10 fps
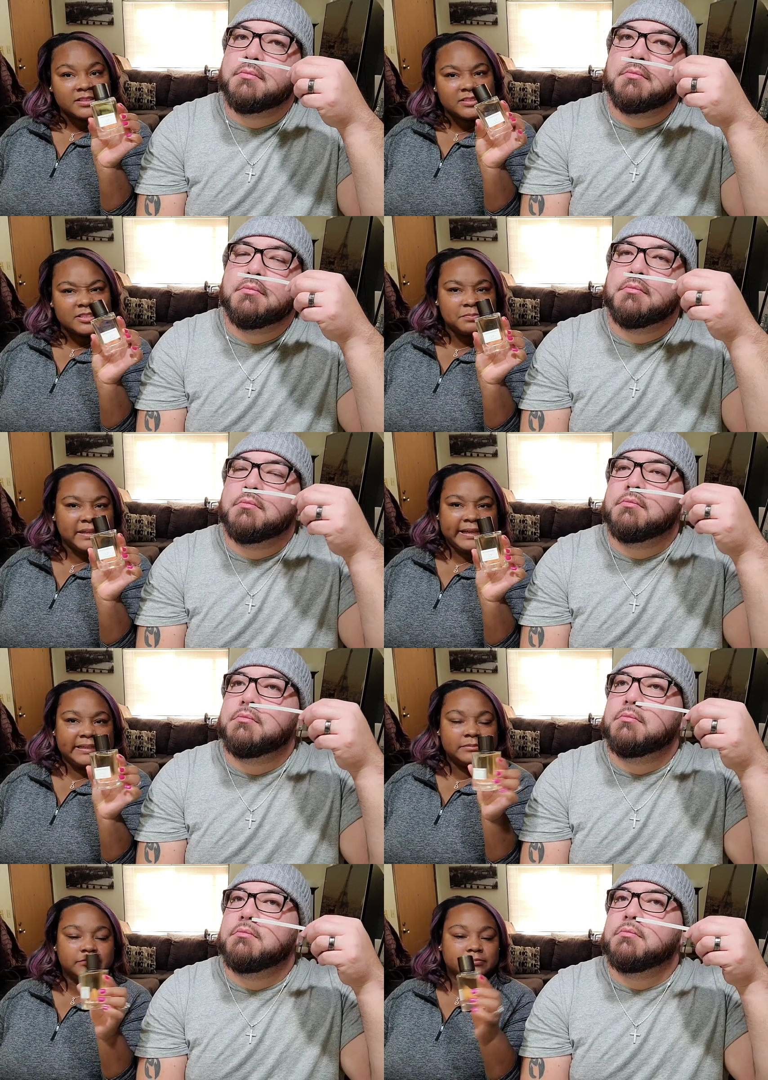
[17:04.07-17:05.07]
Speaker 1: It's just
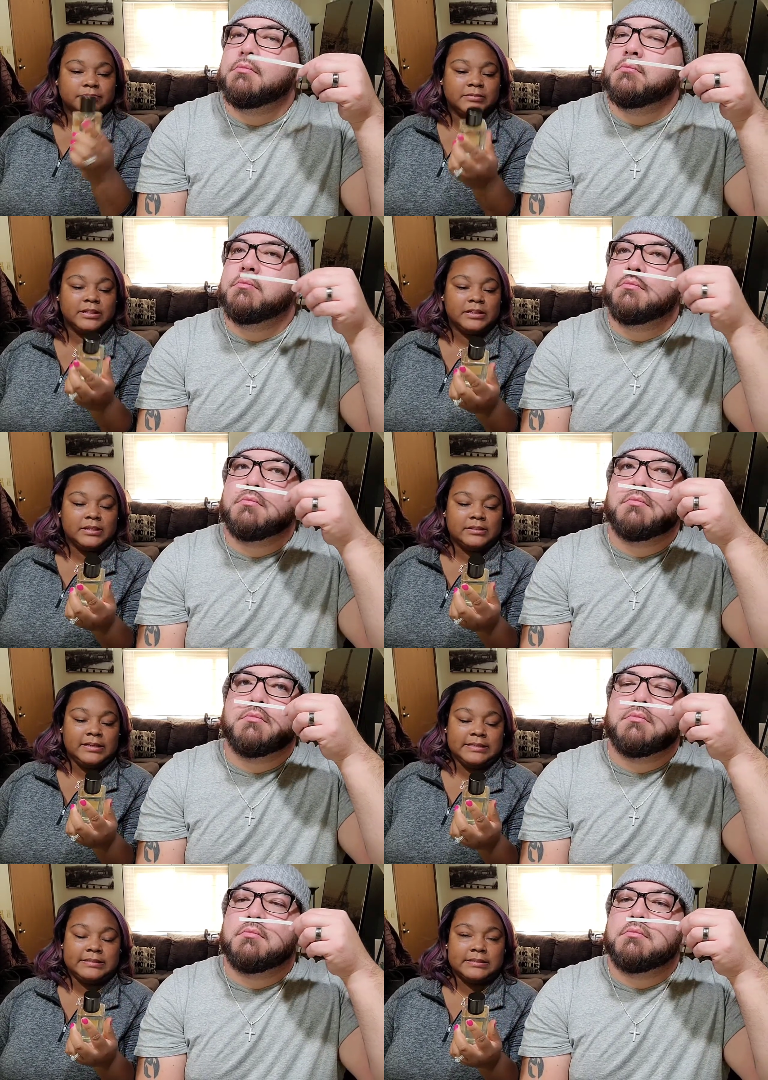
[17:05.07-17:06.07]
plain.
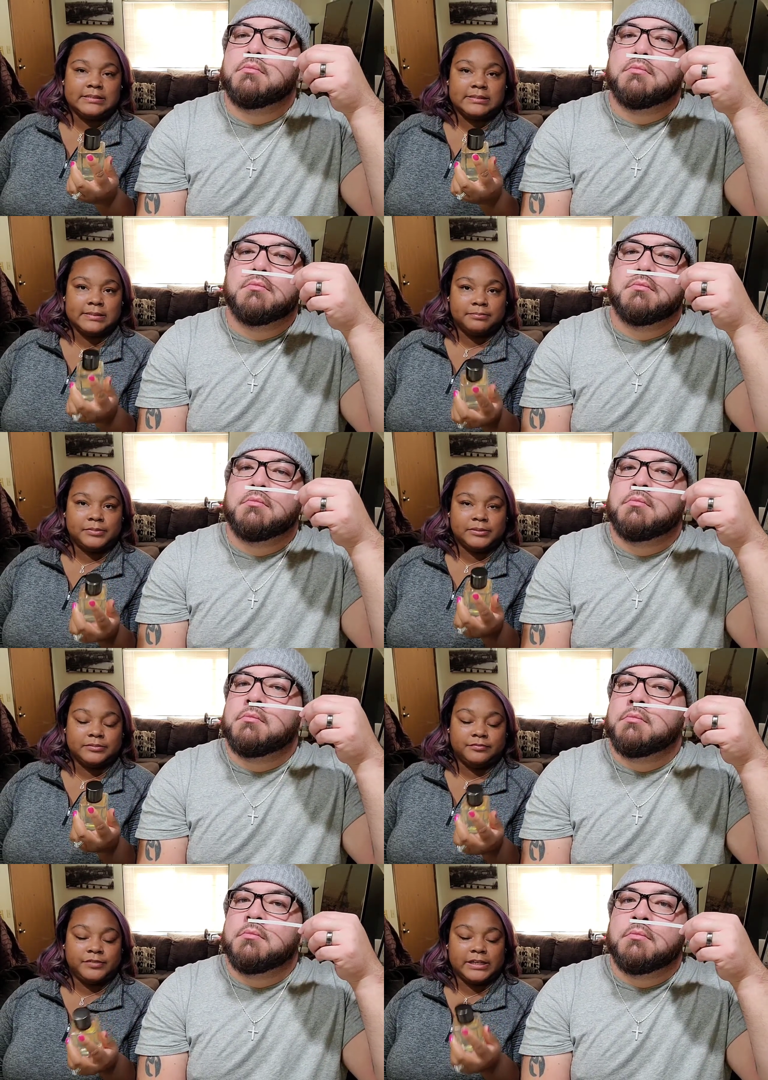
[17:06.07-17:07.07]
Nice and
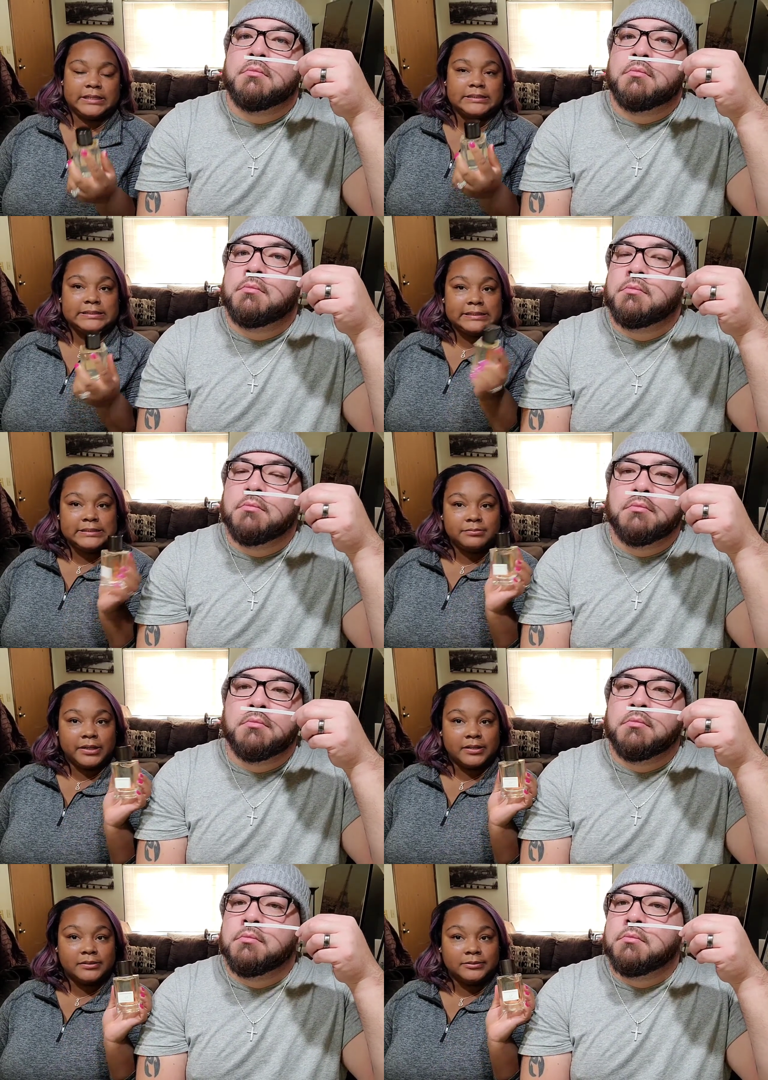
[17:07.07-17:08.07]
simple. Very clean
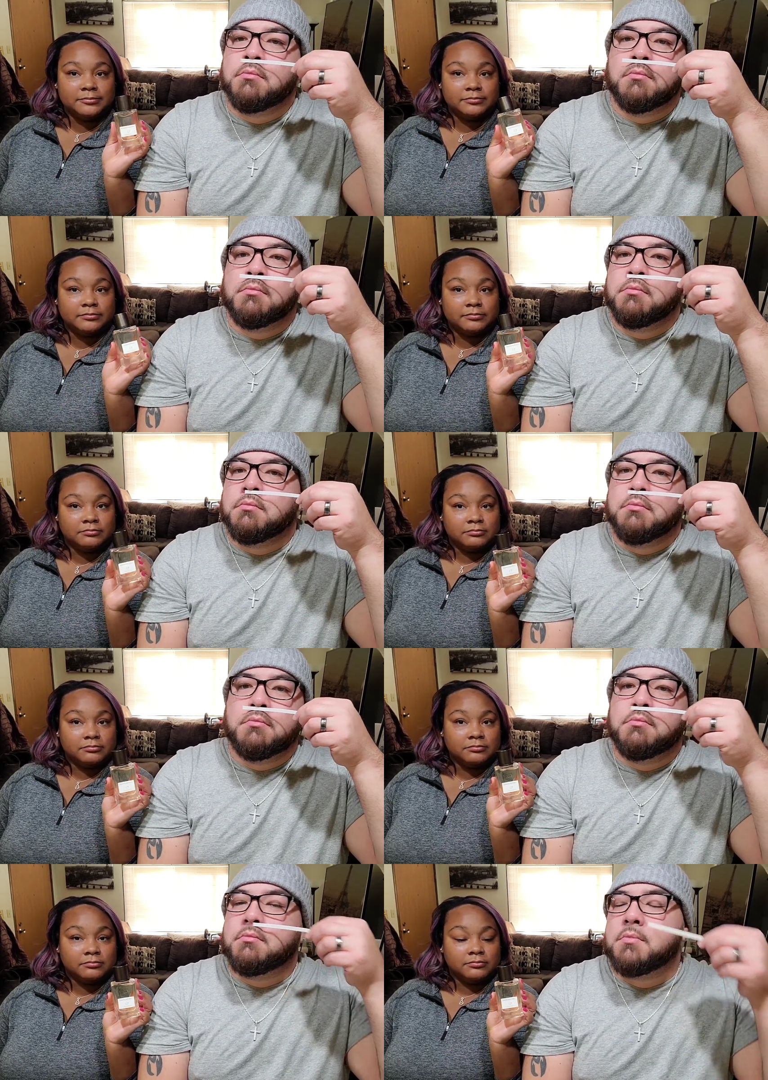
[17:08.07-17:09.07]
bottle.
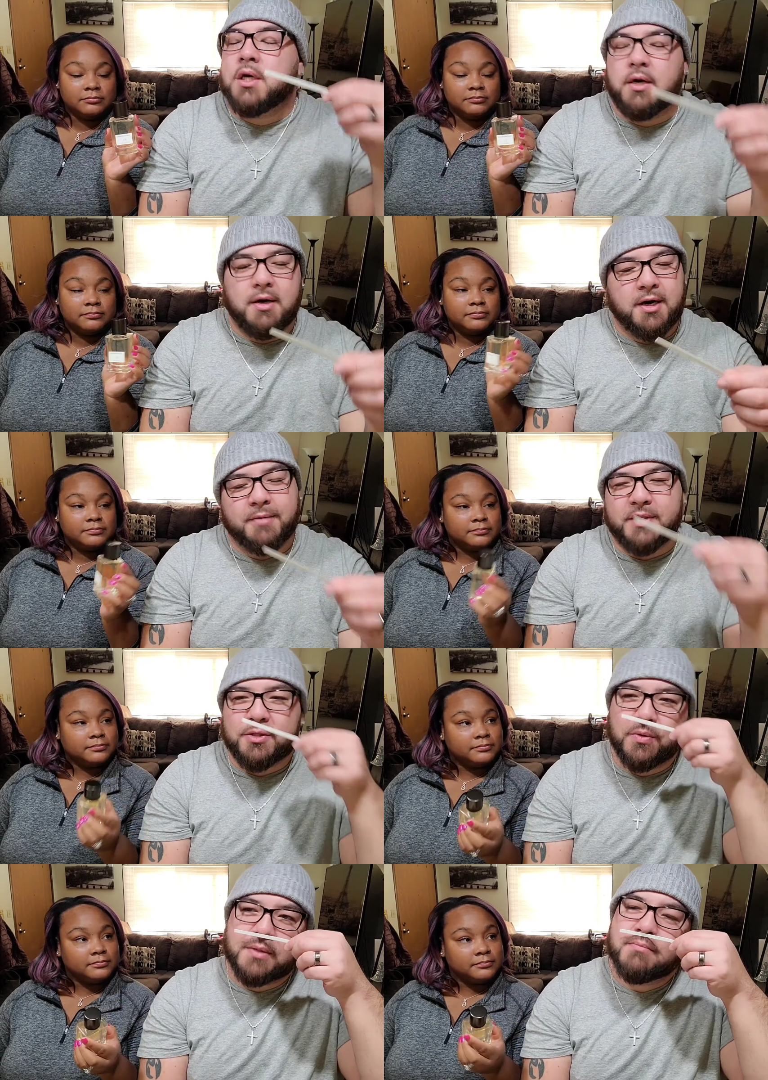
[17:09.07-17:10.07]
Speaker 2: Um,
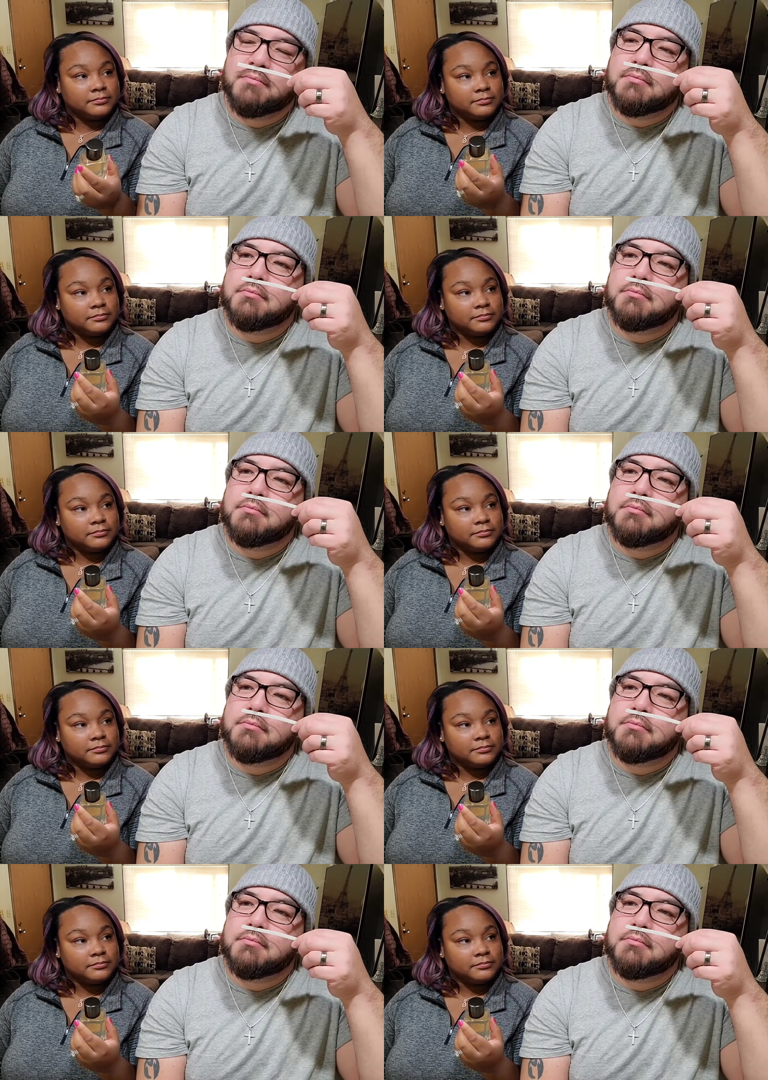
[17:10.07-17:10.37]
this one,